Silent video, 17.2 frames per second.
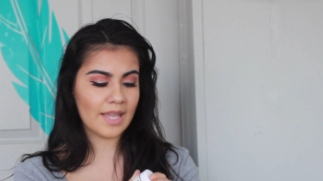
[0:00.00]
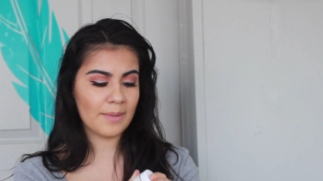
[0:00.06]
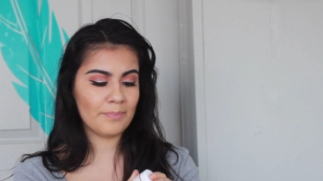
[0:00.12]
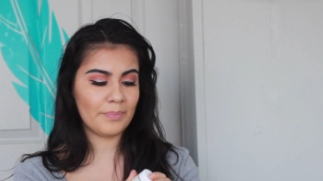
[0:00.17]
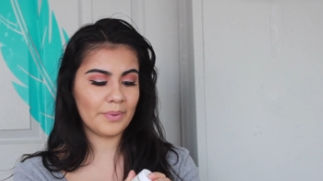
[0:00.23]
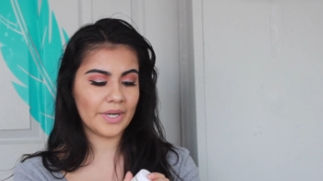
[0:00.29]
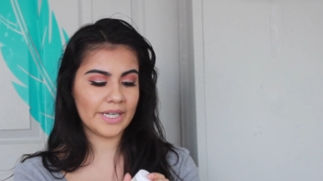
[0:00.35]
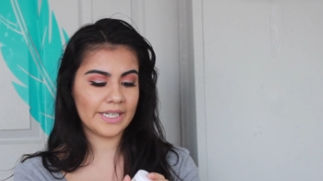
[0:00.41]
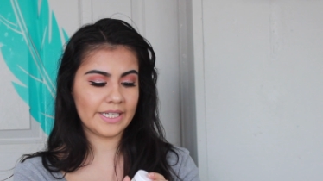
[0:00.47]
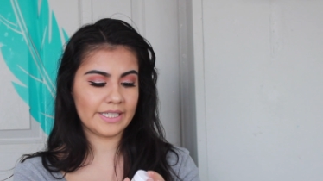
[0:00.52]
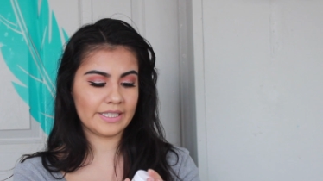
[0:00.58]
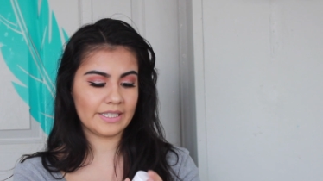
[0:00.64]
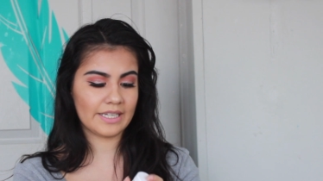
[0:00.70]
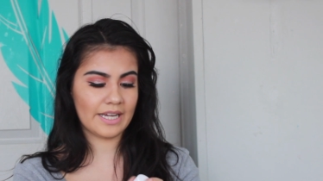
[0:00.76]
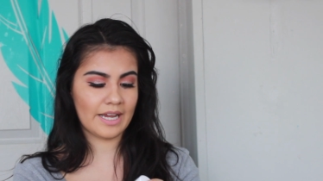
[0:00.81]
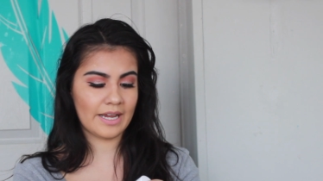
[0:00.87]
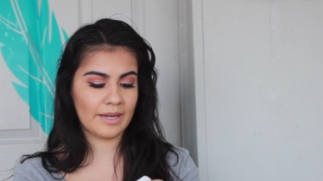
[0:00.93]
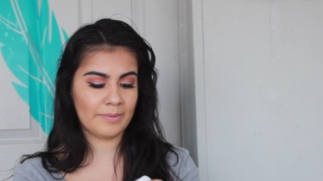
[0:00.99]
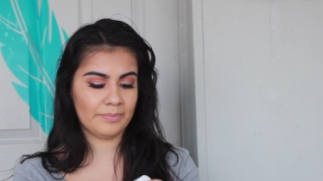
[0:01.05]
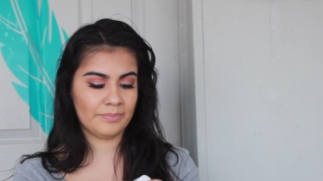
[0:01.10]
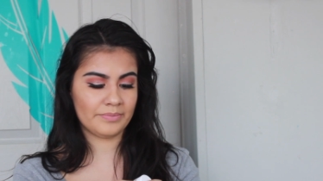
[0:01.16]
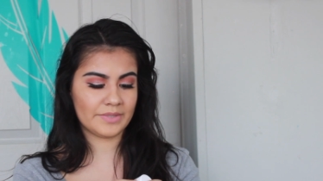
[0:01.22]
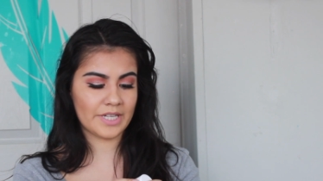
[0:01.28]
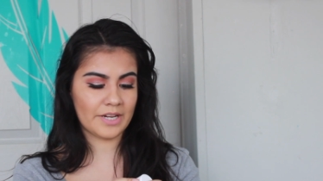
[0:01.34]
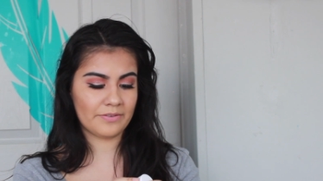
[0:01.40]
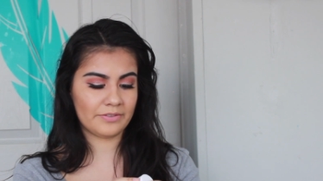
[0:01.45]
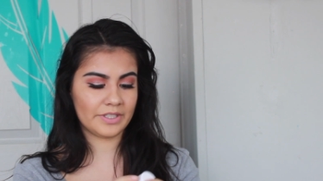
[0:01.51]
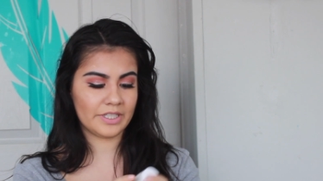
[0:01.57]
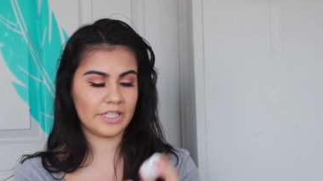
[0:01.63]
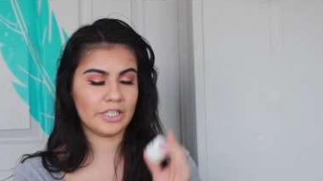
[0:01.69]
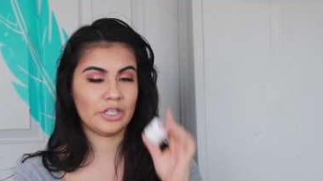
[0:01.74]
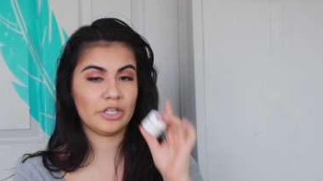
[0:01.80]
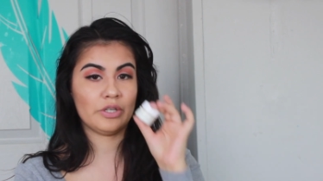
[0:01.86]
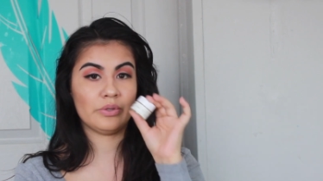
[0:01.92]
But I'm
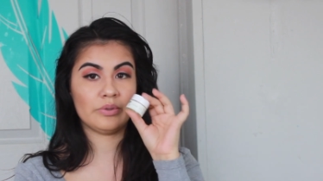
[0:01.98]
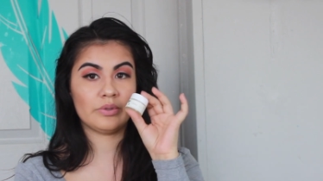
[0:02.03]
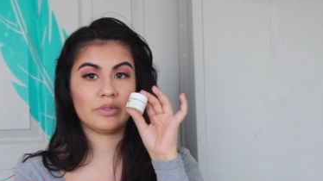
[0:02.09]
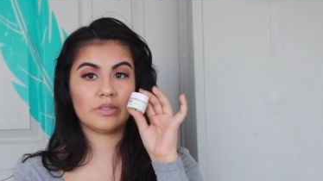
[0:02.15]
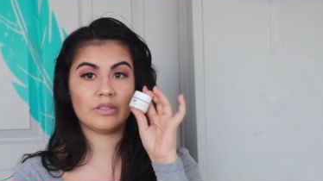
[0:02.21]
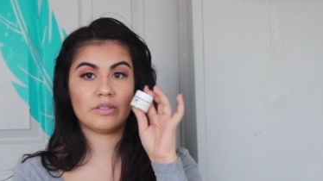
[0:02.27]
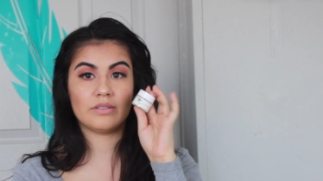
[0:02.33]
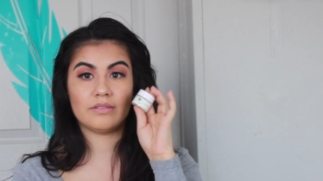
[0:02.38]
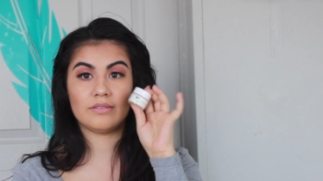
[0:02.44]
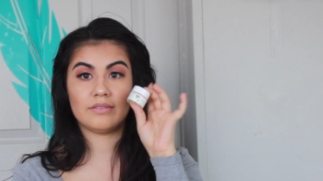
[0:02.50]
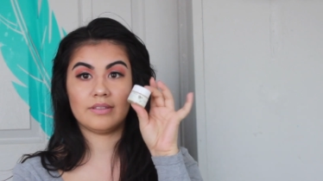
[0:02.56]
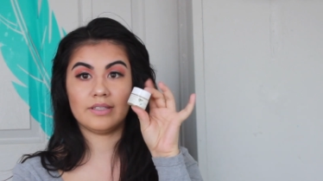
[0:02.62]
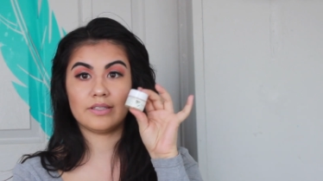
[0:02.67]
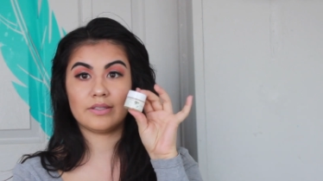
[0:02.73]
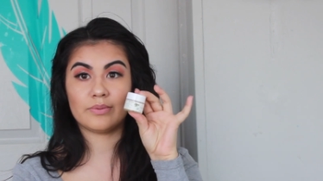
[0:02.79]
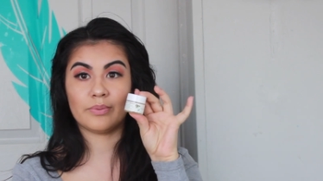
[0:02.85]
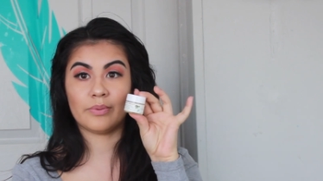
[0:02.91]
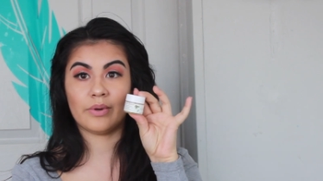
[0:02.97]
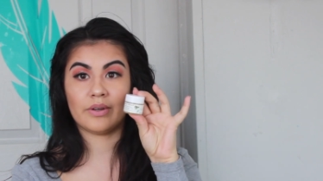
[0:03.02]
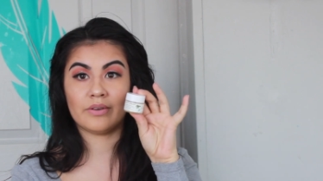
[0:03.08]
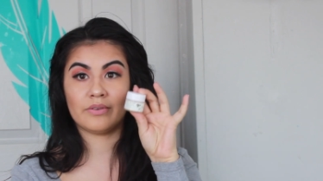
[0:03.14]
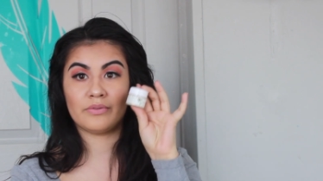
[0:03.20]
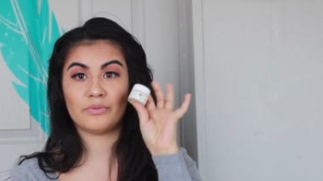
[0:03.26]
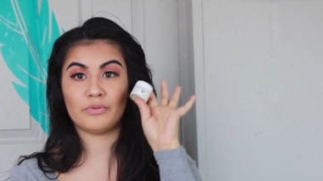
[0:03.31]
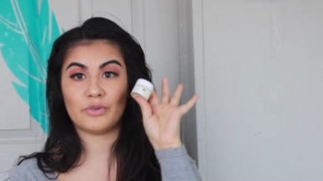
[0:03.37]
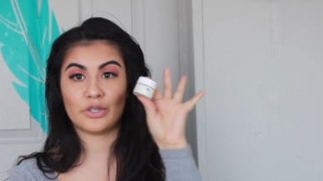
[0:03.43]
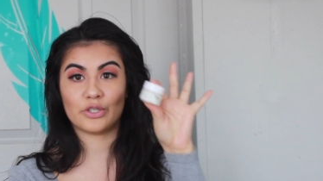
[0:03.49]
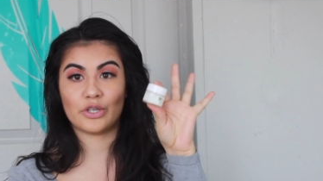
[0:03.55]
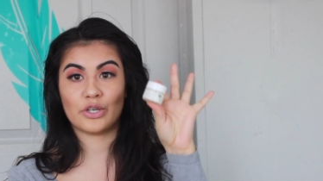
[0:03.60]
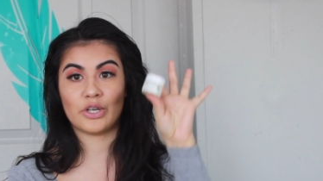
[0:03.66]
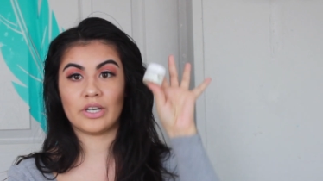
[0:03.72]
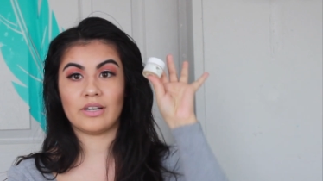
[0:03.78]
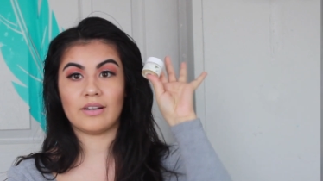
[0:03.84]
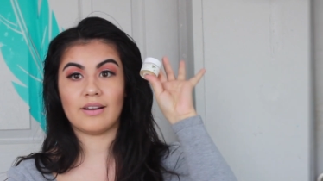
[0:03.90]
definitely gonna use this one for
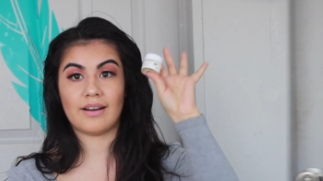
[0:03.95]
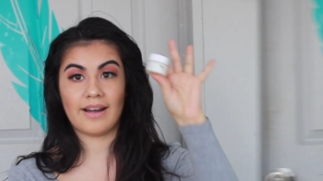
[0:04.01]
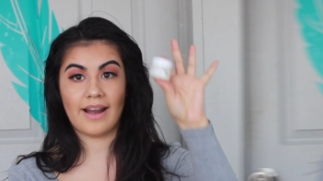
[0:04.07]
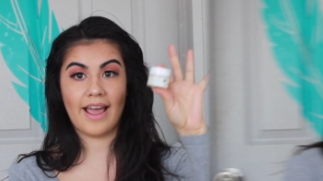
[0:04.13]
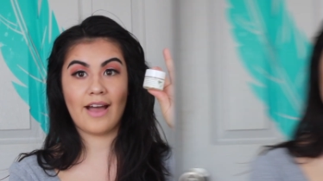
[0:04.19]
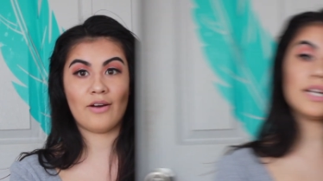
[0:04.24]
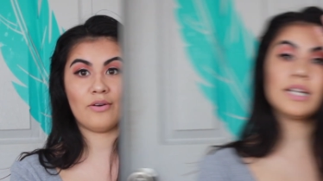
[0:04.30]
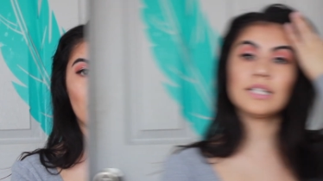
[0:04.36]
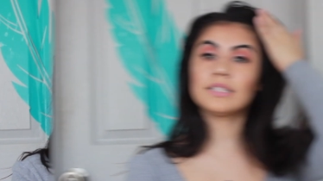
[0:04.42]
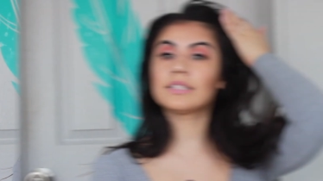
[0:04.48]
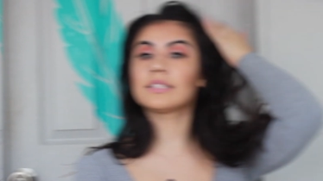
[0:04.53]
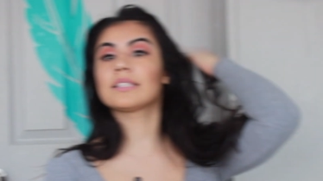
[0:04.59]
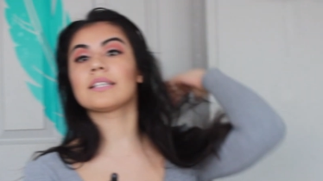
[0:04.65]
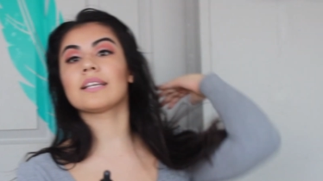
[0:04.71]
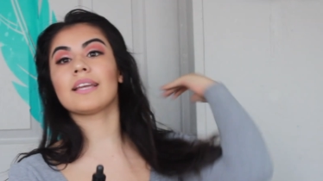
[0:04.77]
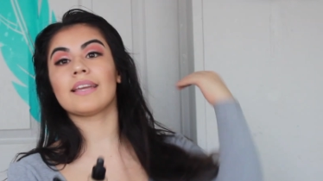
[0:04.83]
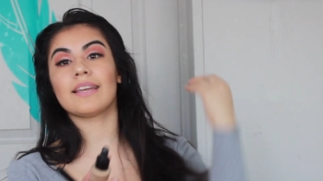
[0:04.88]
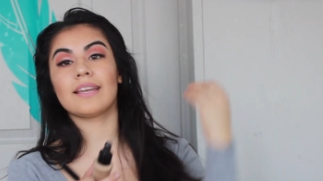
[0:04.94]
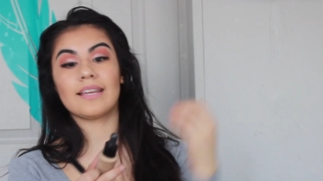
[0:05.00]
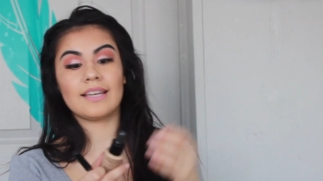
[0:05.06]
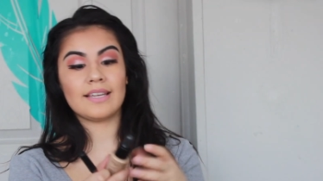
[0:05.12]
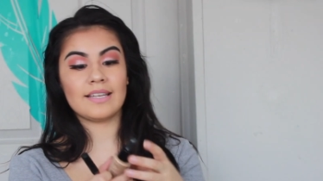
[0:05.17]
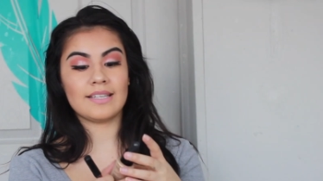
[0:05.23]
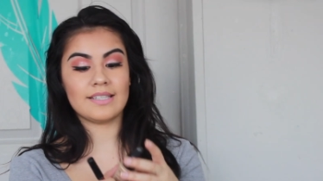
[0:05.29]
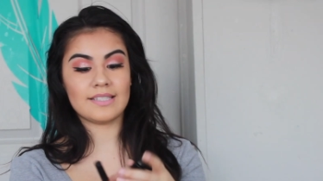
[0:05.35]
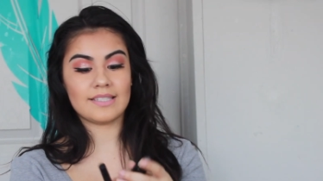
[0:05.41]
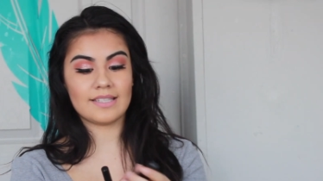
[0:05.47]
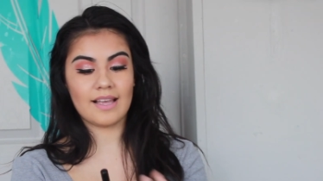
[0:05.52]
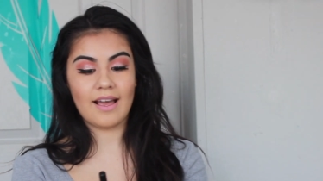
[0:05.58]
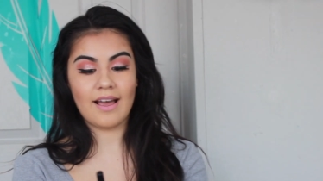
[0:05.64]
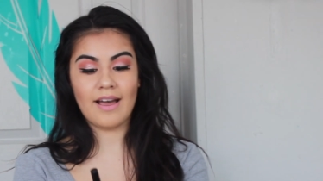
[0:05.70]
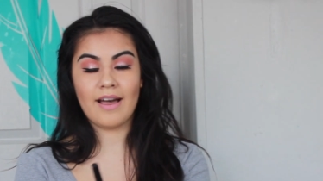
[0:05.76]
sure. Products is